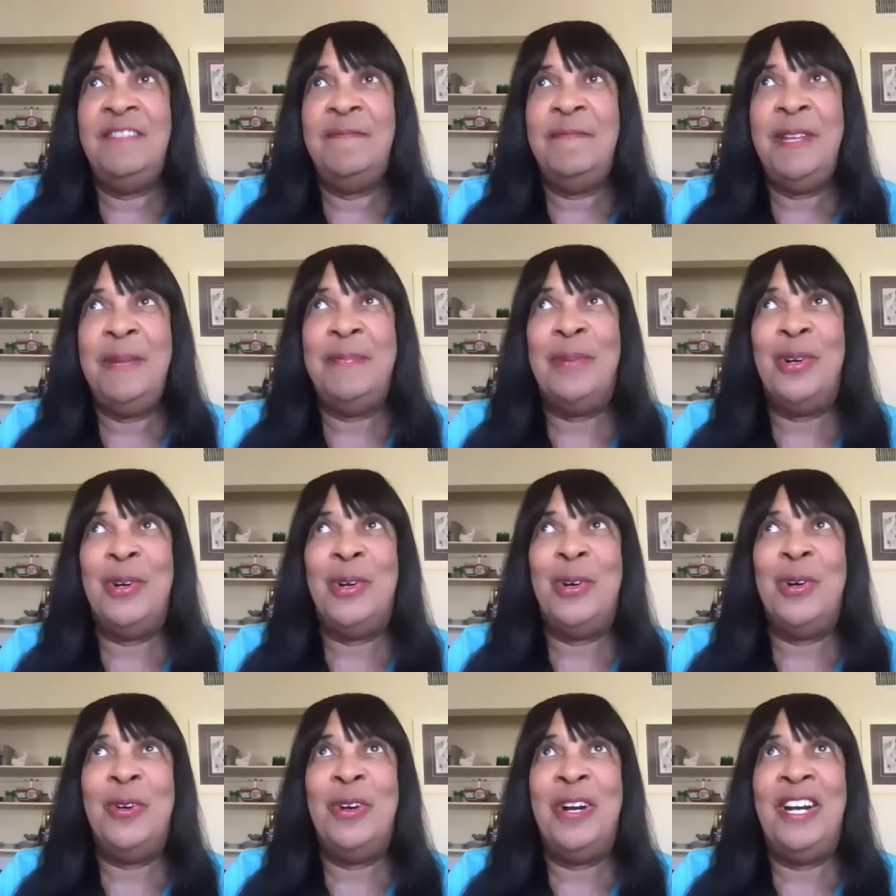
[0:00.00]

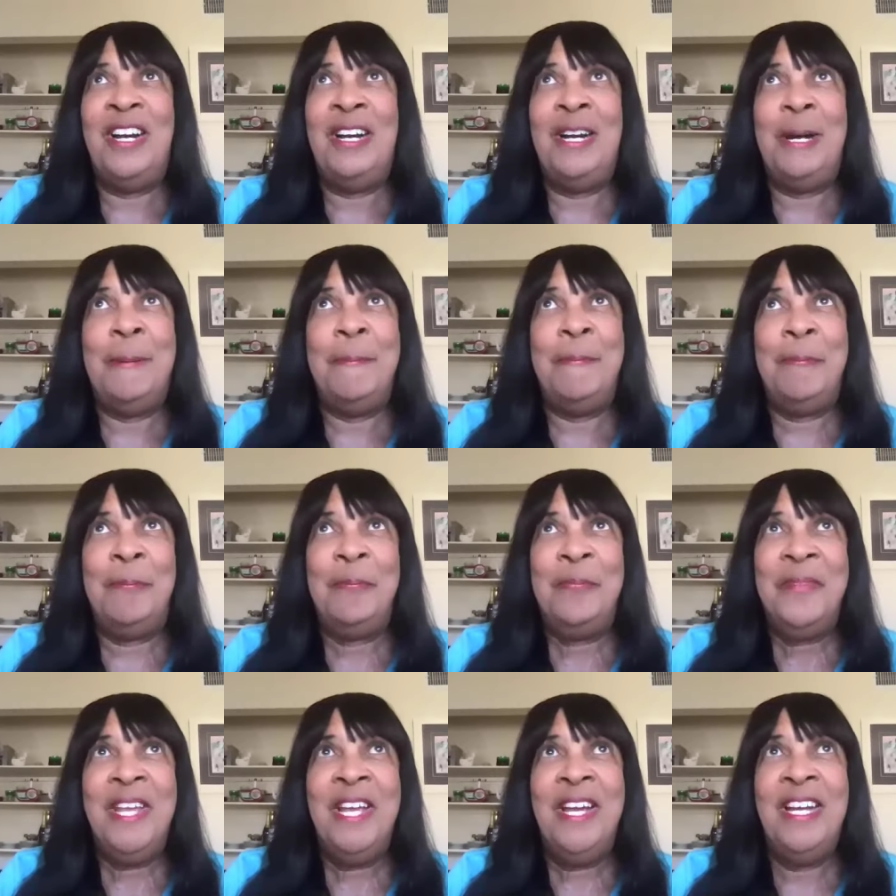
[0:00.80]
people,
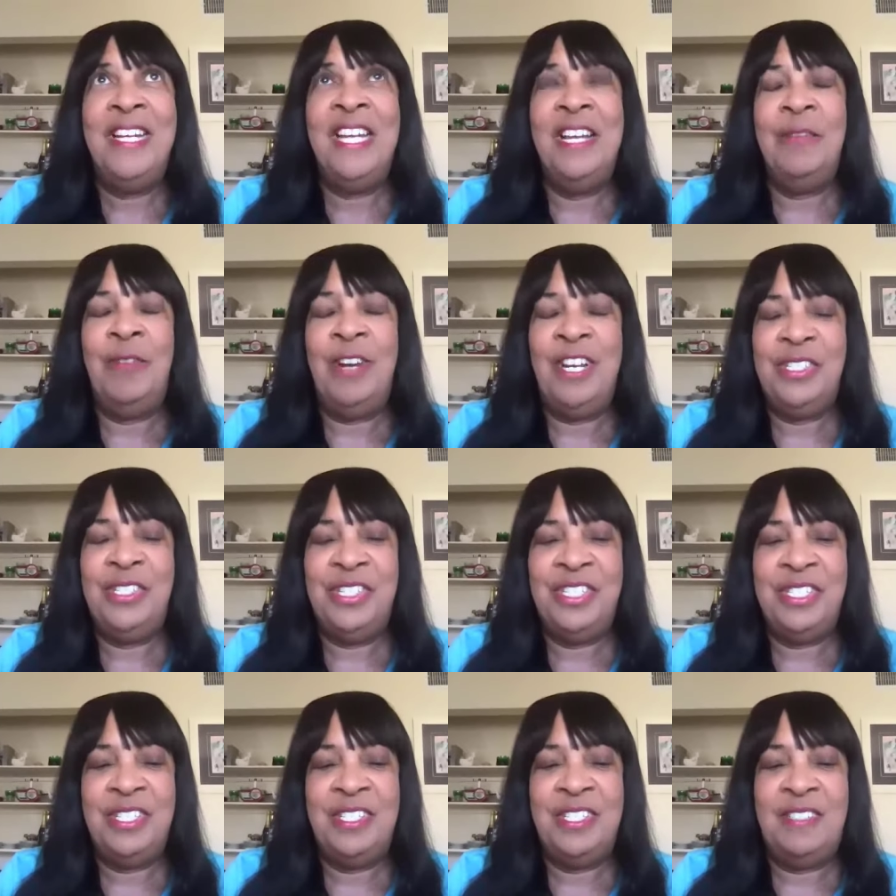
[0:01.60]
again,
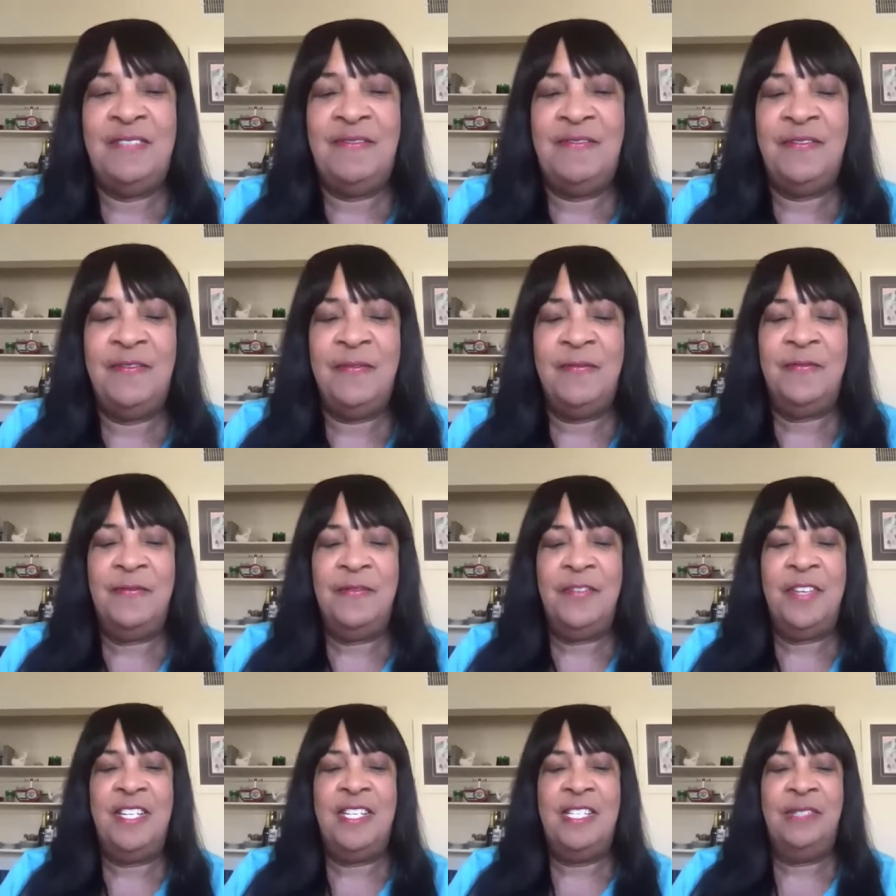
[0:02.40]
racism
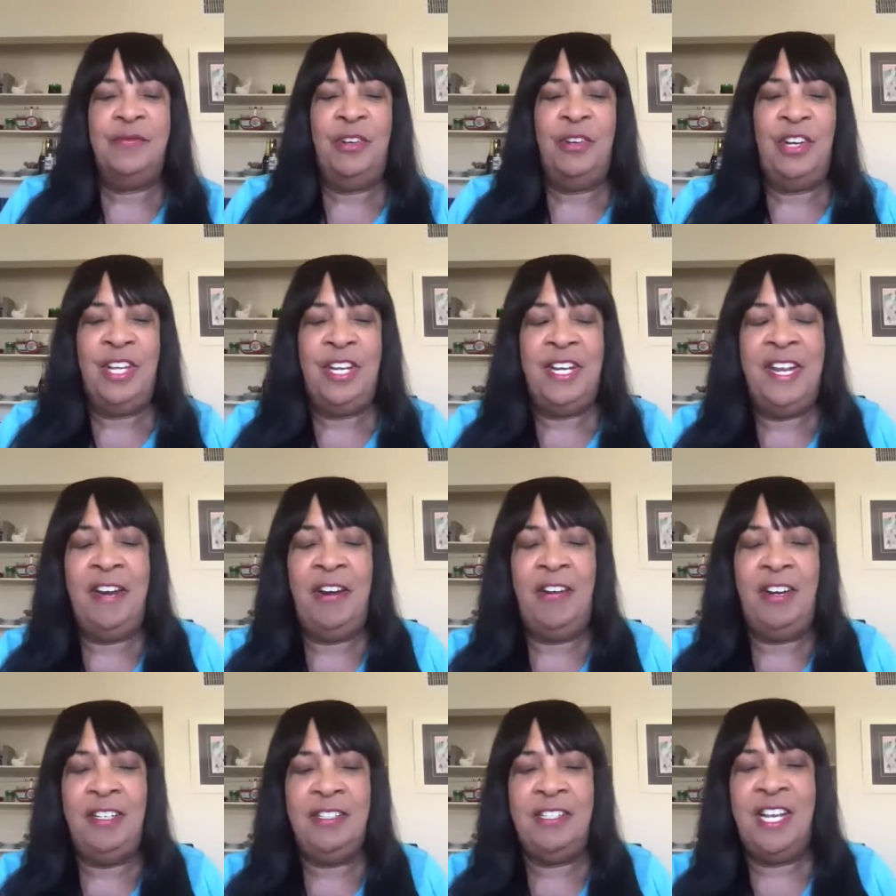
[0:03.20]
is very
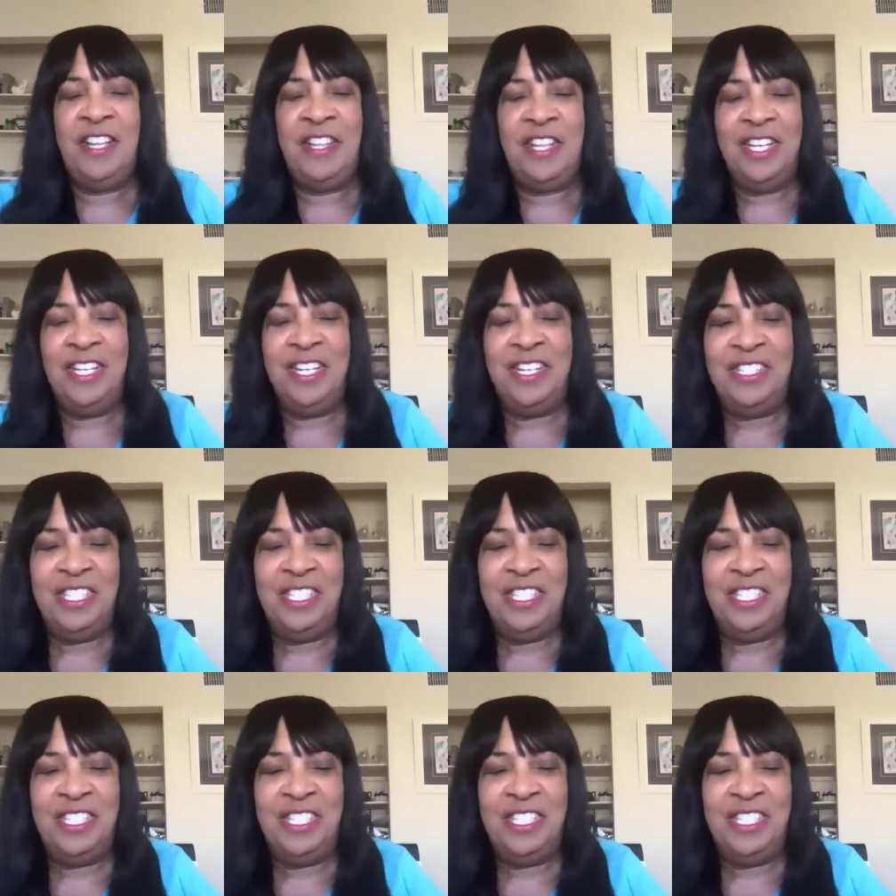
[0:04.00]
inherent. I think in this